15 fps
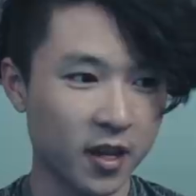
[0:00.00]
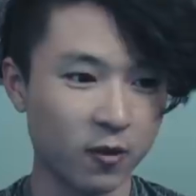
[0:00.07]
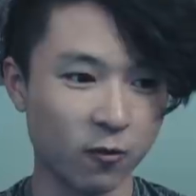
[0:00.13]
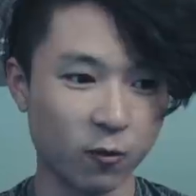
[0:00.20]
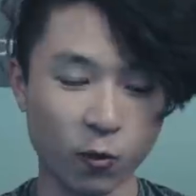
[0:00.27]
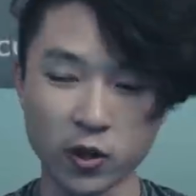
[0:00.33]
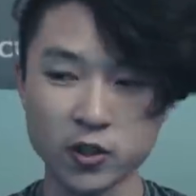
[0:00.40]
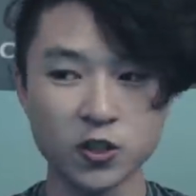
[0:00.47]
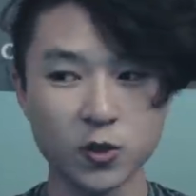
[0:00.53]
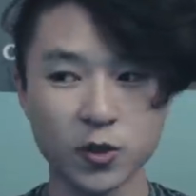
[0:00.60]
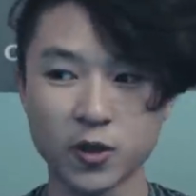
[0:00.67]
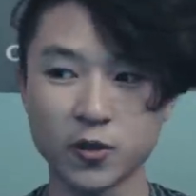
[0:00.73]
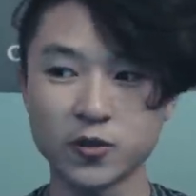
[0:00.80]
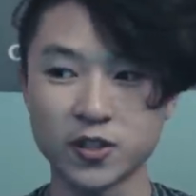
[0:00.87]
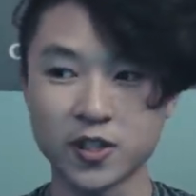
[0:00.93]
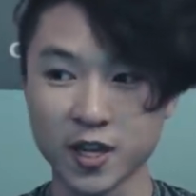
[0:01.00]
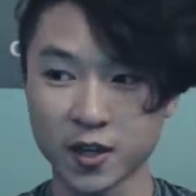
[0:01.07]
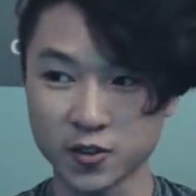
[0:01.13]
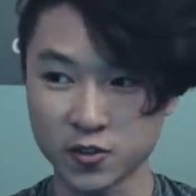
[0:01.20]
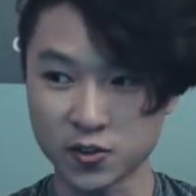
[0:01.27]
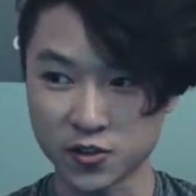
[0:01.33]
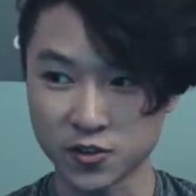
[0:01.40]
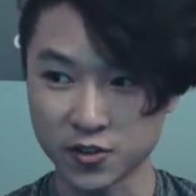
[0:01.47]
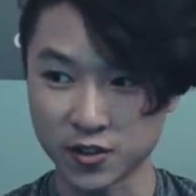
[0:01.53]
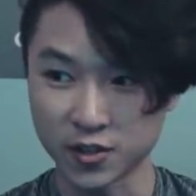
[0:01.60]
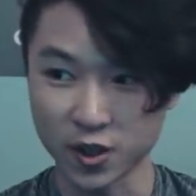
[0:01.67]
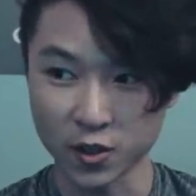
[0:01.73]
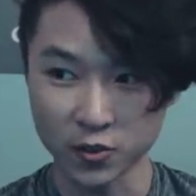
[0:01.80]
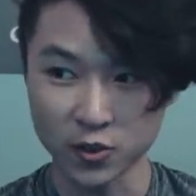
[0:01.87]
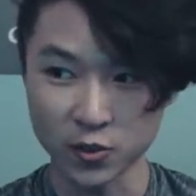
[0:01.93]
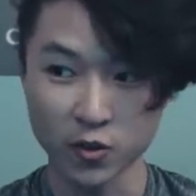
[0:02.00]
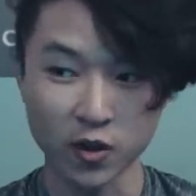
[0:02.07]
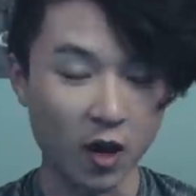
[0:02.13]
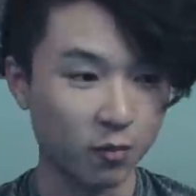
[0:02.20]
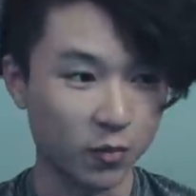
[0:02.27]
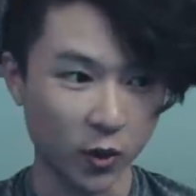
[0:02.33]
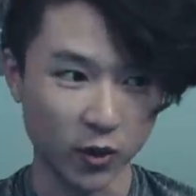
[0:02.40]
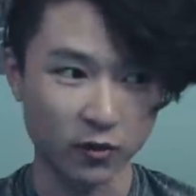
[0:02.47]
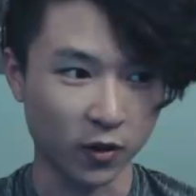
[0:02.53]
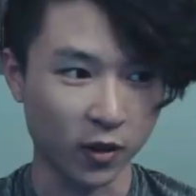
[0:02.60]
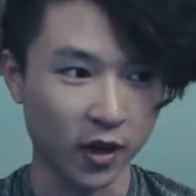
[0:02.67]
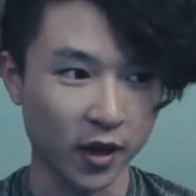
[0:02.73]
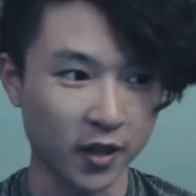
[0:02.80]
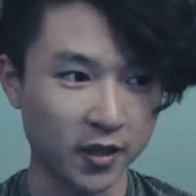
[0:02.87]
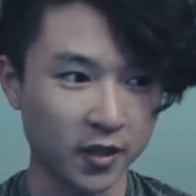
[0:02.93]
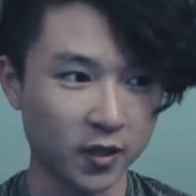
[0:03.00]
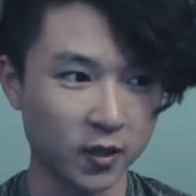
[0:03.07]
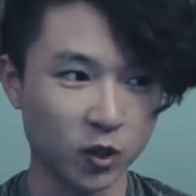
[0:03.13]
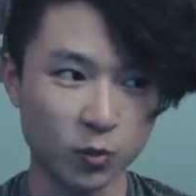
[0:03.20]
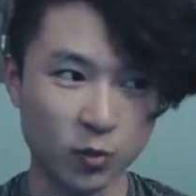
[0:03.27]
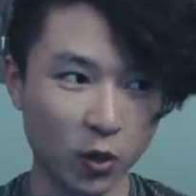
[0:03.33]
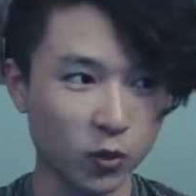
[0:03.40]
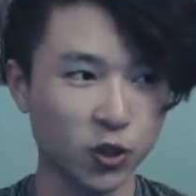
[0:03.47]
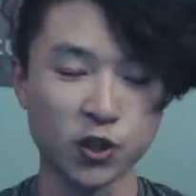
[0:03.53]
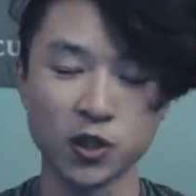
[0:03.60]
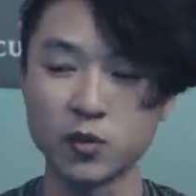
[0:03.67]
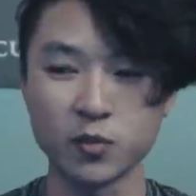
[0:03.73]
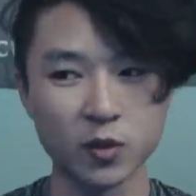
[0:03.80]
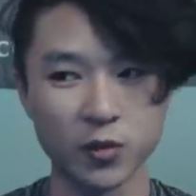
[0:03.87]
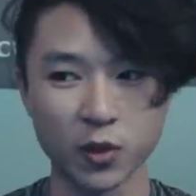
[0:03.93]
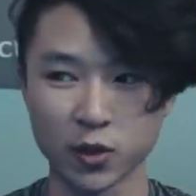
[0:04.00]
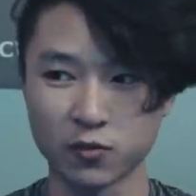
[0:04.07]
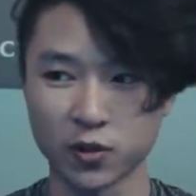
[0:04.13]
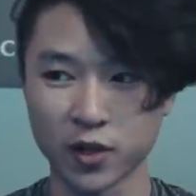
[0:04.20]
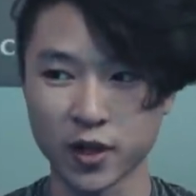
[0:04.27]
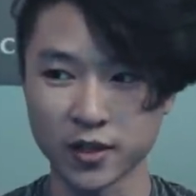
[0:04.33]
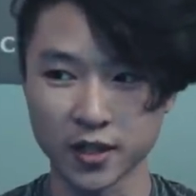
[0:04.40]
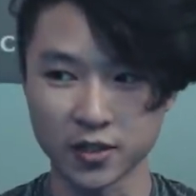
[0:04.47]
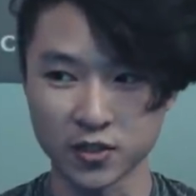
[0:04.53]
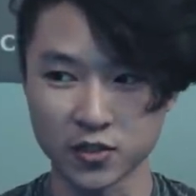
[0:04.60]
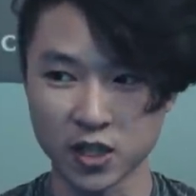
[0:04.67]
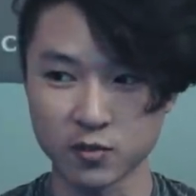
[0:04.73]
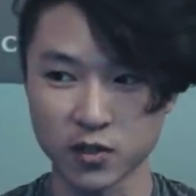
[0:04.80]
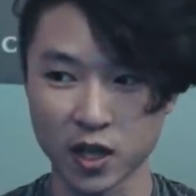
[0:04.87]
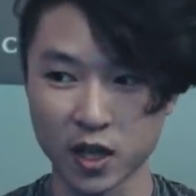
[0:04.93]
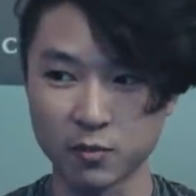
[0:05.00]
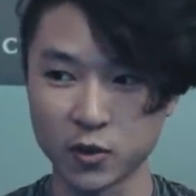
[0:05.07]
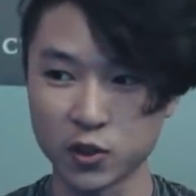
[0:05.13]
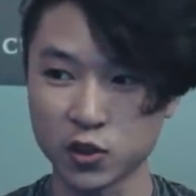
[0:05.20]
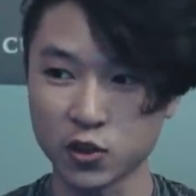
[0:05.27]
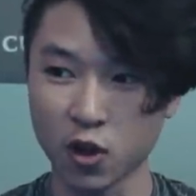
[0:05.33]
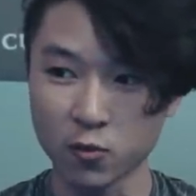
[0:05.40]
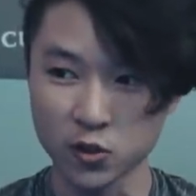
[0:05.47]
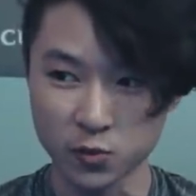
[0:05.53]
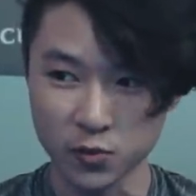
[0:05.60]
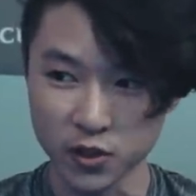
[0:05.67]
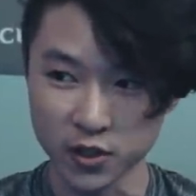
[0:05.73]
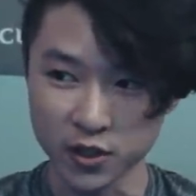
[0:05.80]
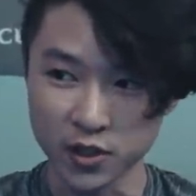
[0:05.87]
If one duo tells the other duo, I'm building for height, you both shouldn't be building for height at the same time. There should always be